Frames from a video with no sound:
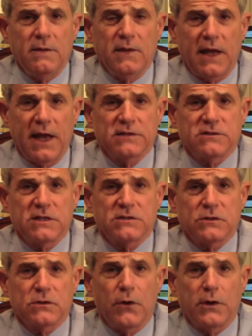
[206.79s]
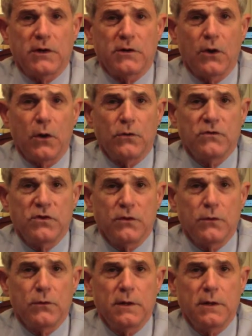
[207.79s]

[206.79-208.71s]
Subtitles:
the assets are going to go to